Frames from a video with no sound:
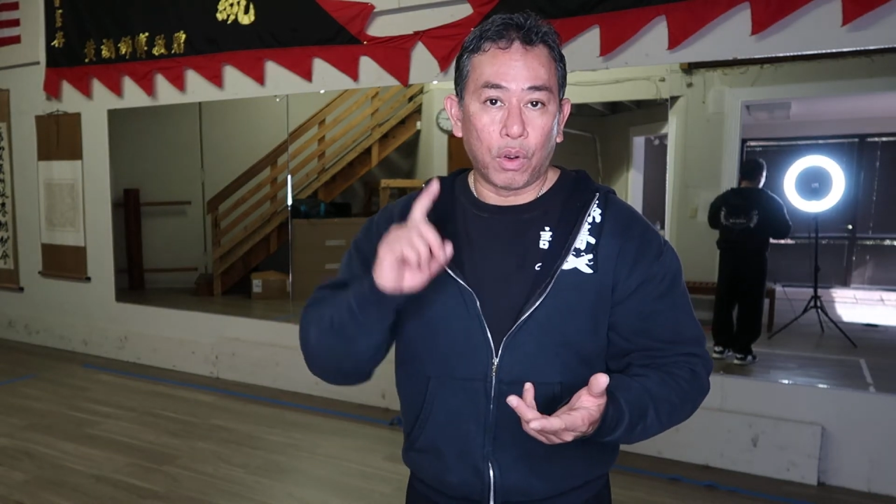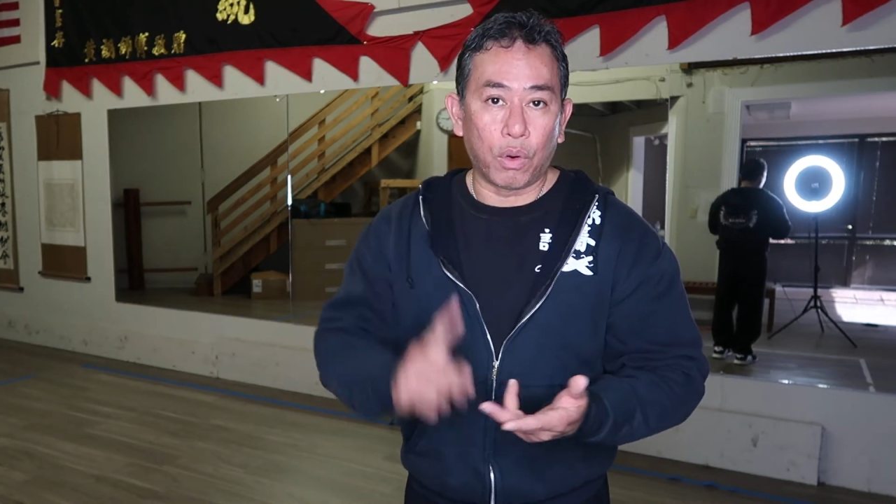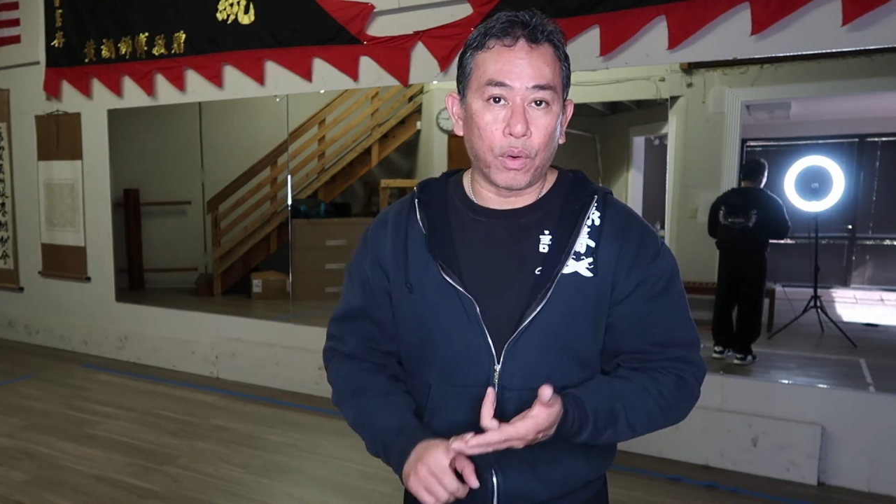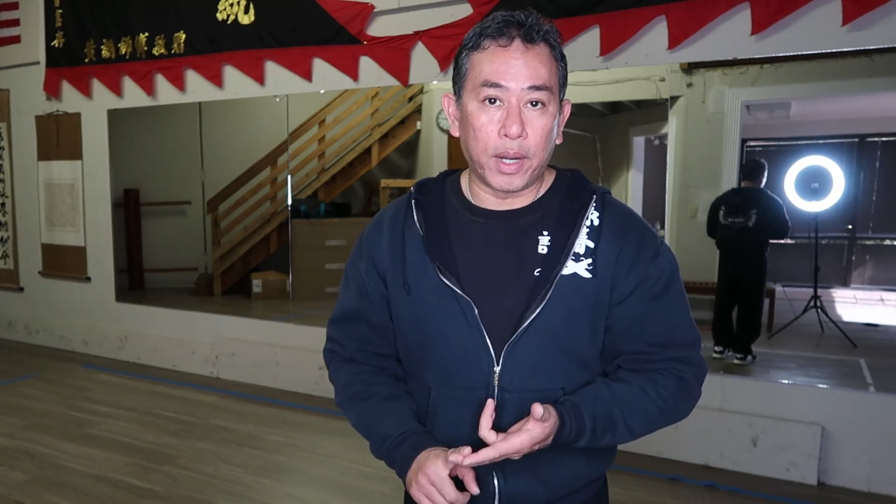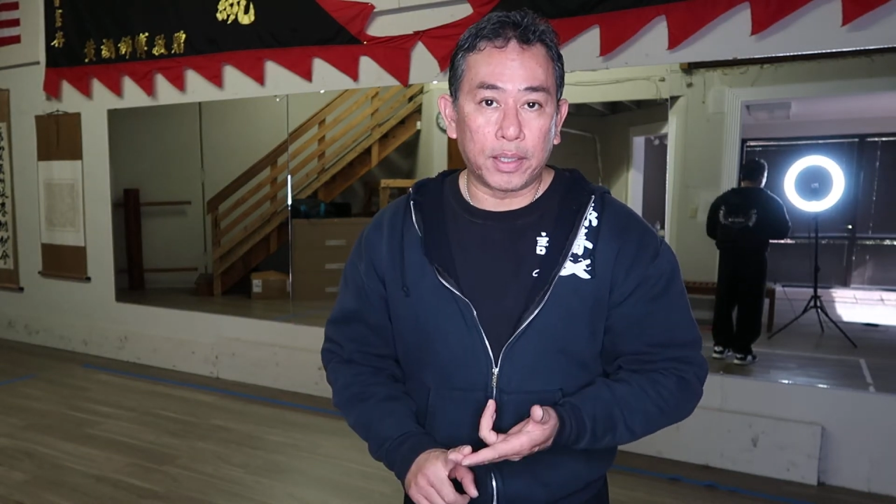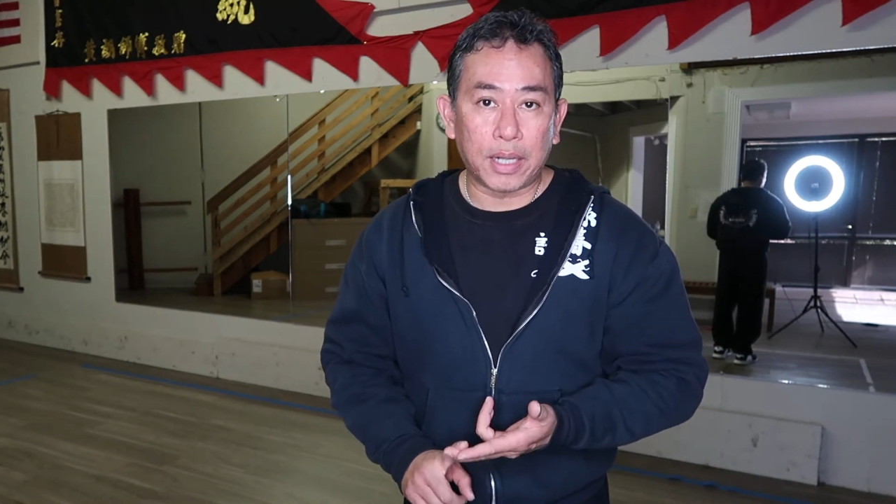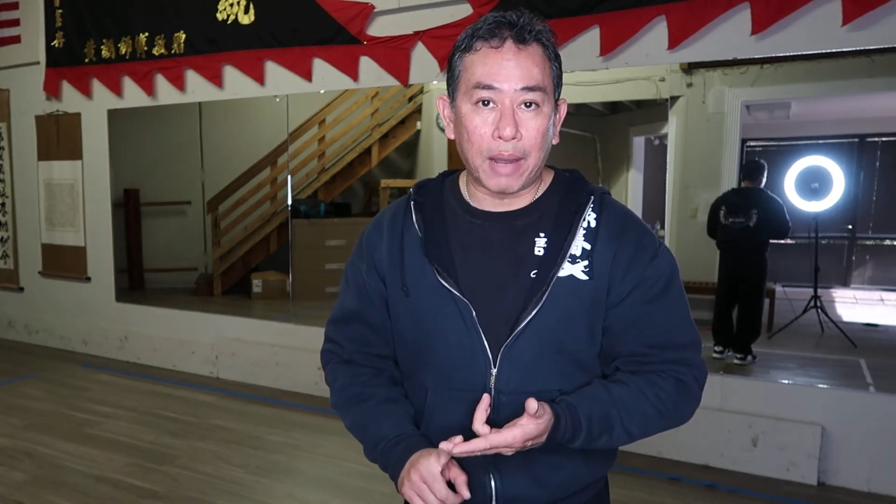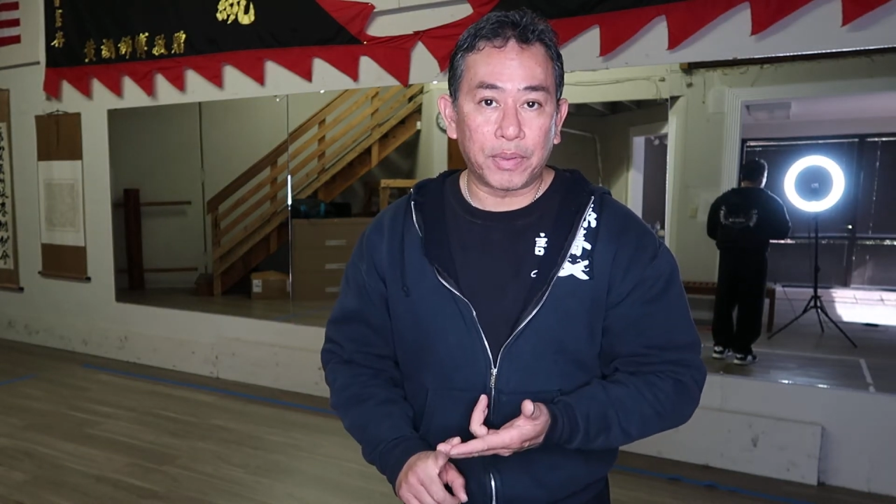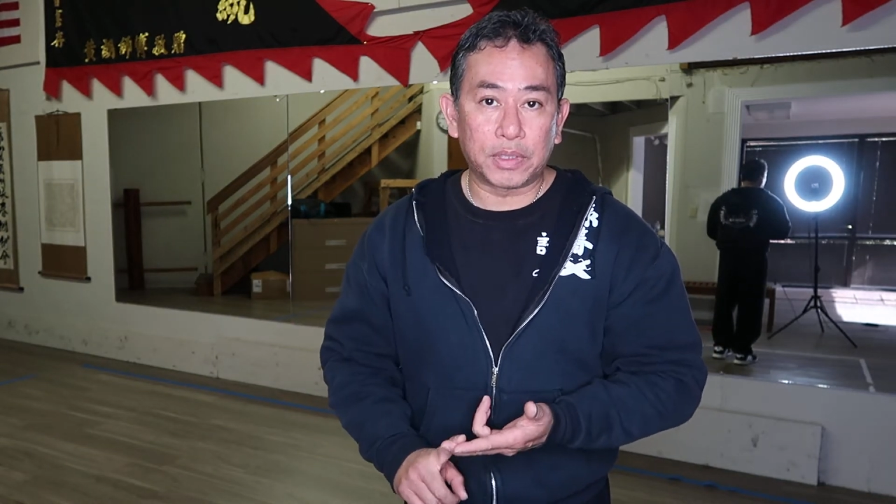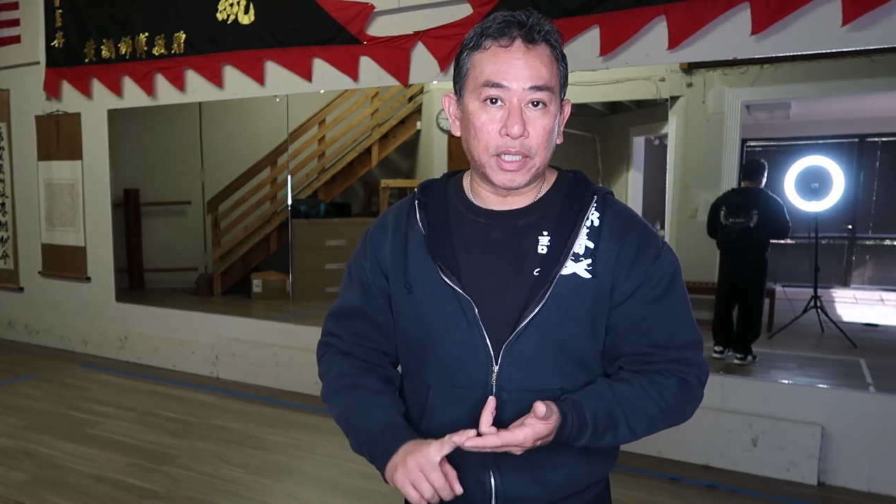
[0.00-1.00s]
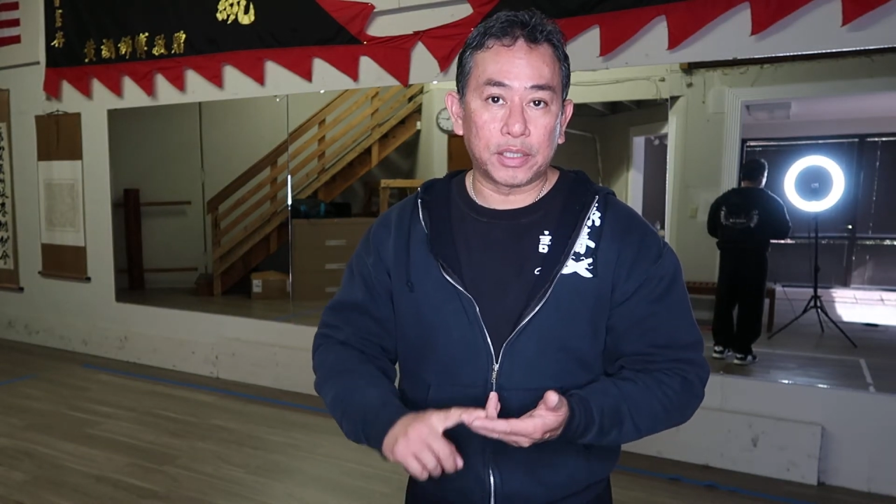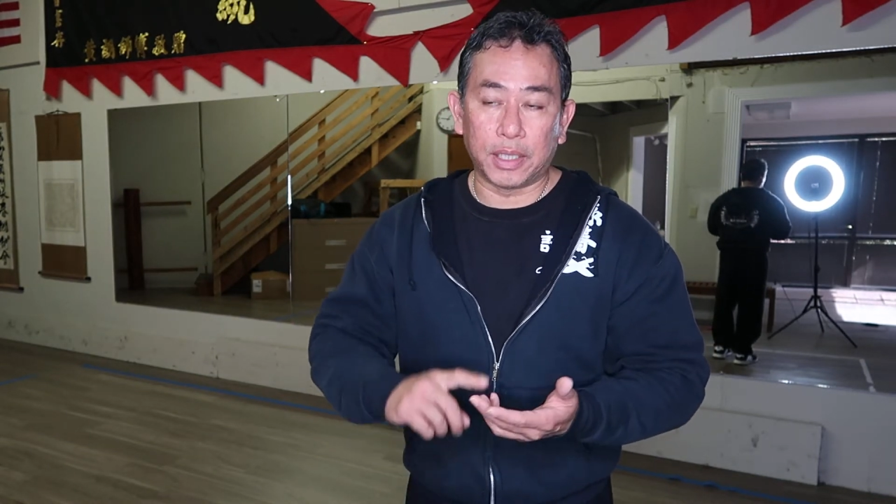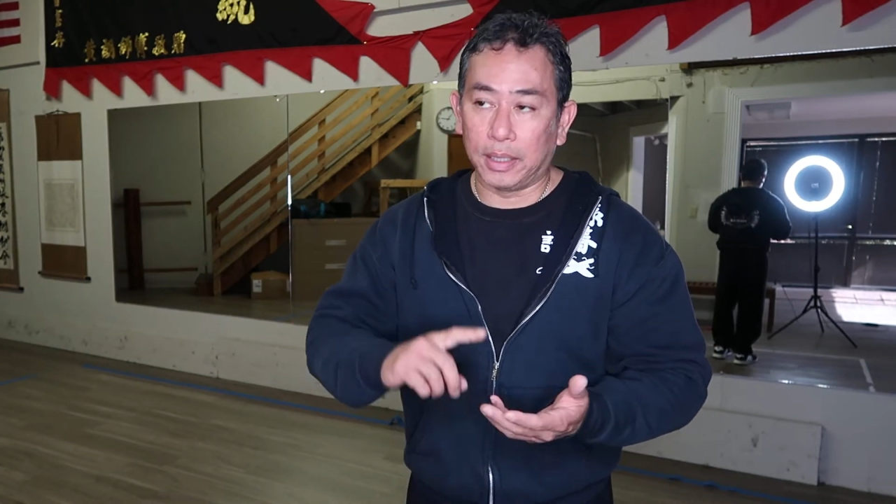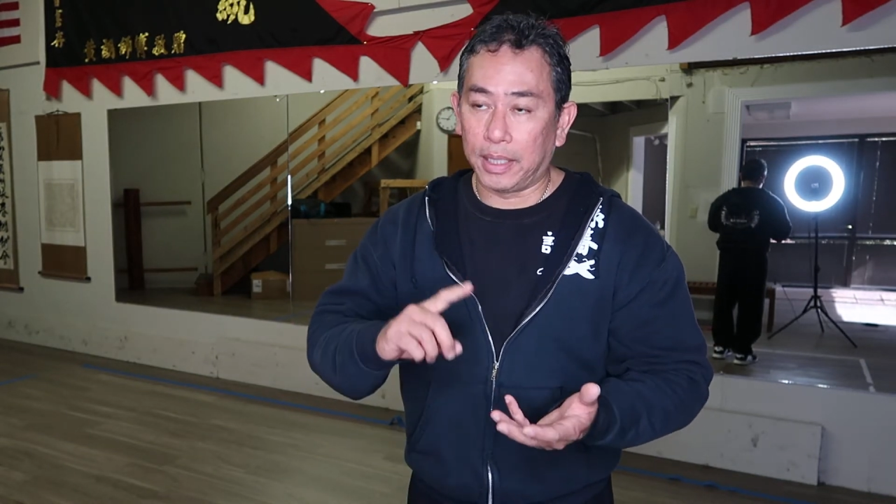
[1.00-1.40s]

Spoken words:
or in competition,